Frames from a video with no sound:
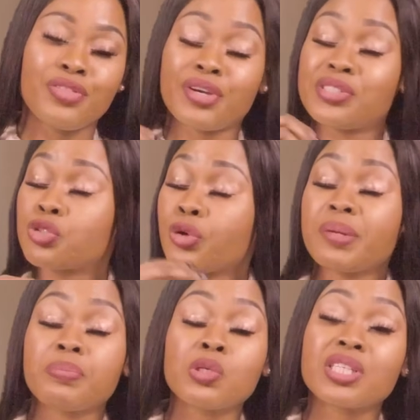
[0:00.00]
There's
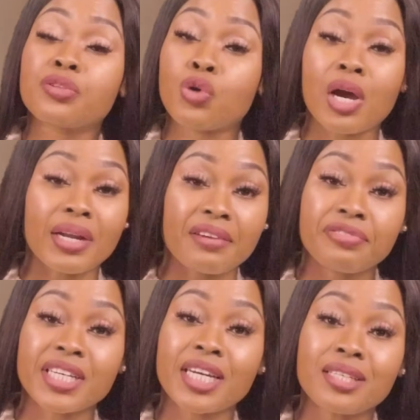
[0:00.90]
great music throughout
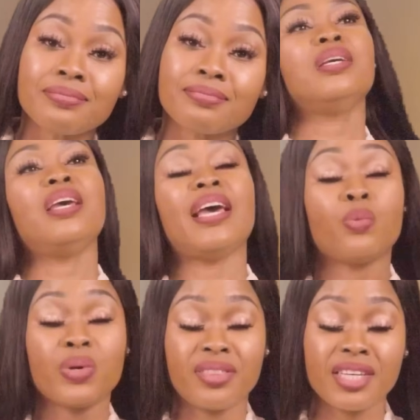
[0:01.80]
Africa,
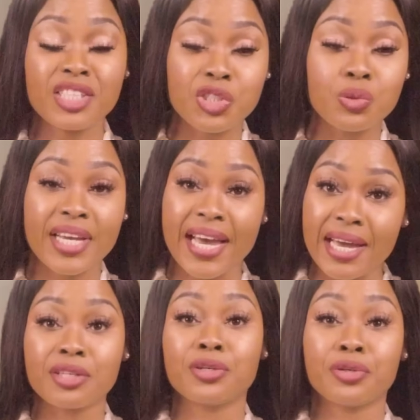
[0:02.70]
and with this new
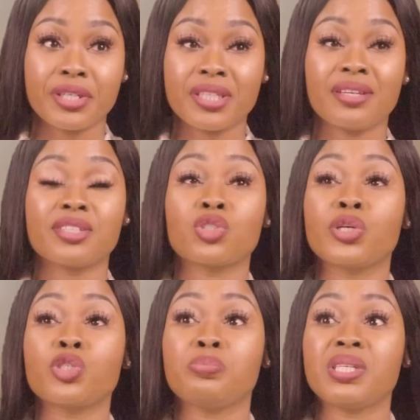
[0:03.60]
category, there's
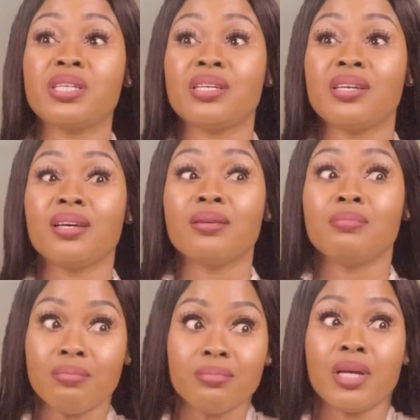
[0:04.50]
going to be
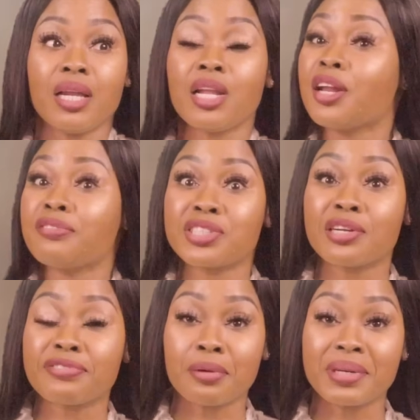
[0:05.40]
a lot of
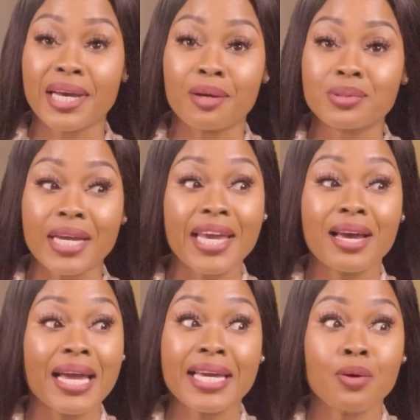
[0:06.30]
stuff coming out. I
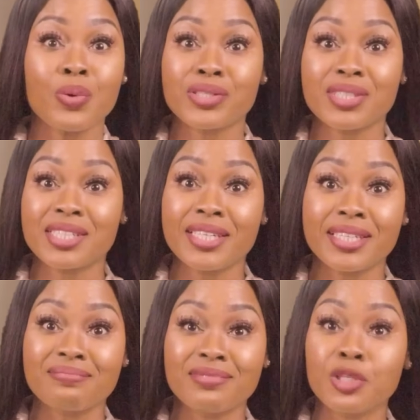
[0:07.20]
can't wait to see
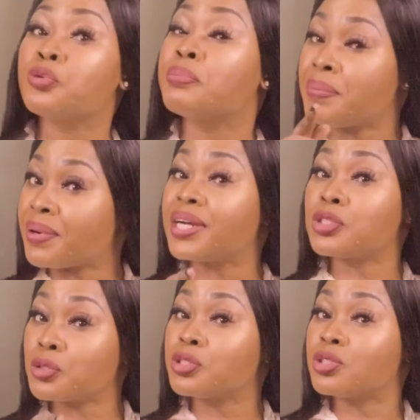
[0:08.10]
it. You'll remember I
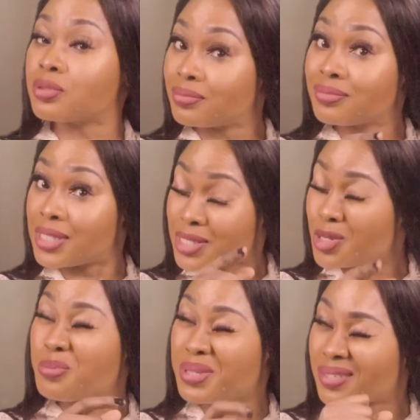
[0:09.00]
told you. It's
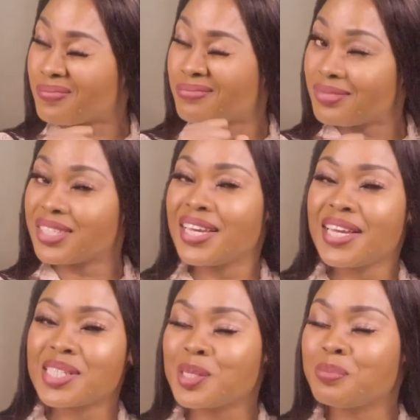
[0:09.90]
gonna
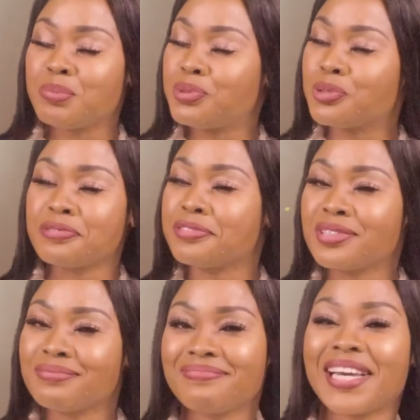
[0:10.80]
be
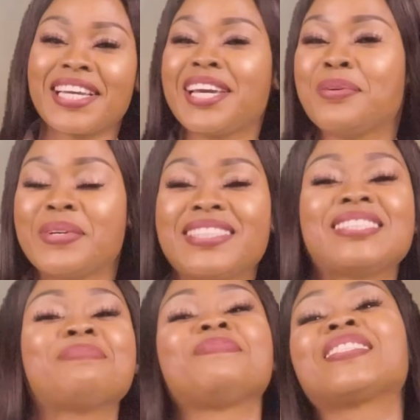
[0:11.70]
beautiful. I can't wait.